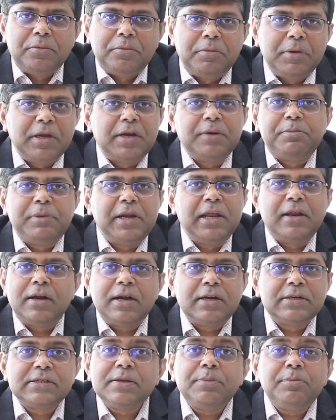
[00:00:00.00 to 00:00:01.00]
very plain
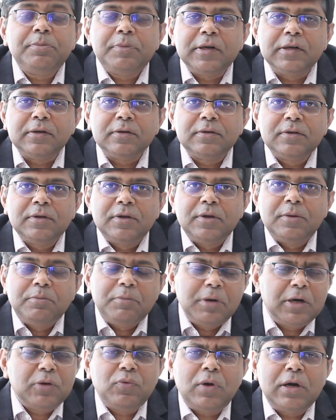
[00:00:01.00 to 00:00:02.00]
and simple.
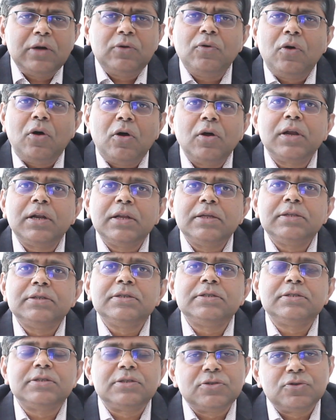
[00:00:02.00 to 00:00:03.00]
But what do
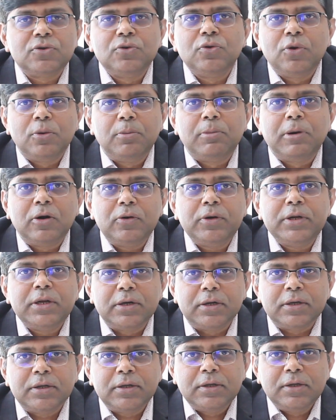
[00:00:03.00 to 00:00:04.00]
organizations do about
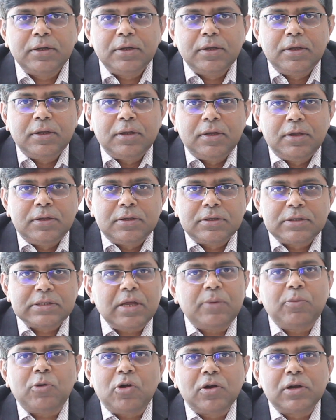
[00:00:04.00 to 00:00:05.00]
it?
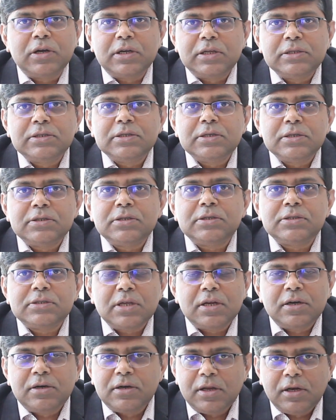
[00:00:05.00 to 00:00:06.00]
Some organizations
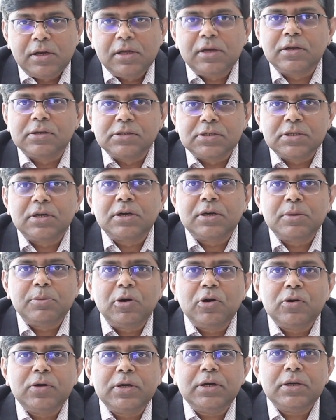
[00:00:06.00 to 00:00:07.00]
are really concerned
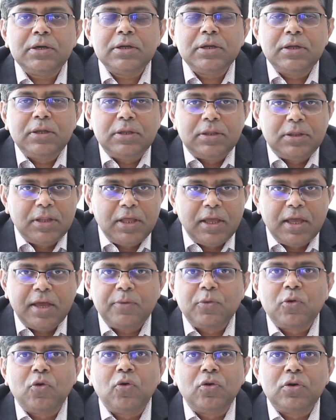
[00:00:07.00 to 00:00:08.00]
about it. They
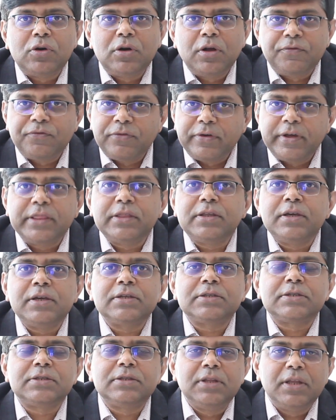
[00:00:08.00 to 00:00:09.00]
have code of
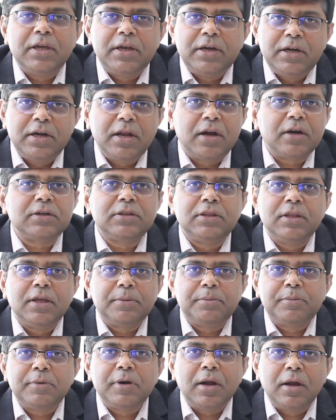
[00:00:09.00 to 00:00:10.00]
ethics, they induct
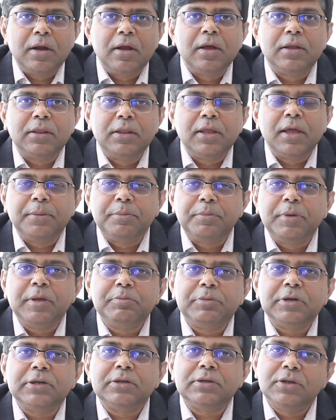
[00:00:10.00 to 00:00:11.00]
their
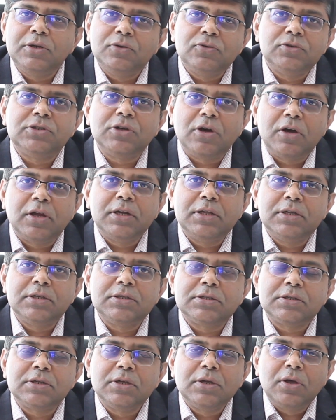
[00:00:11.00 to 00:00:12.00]
people, new
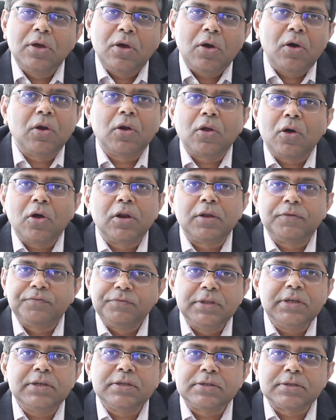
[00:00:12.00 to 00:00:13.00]
joinees on all
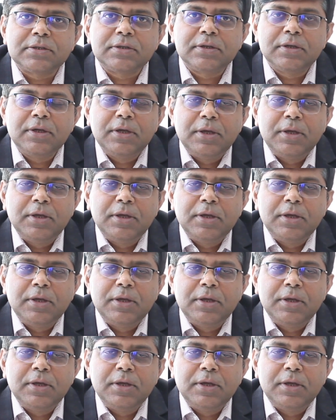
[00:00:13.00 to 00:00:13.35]
of this.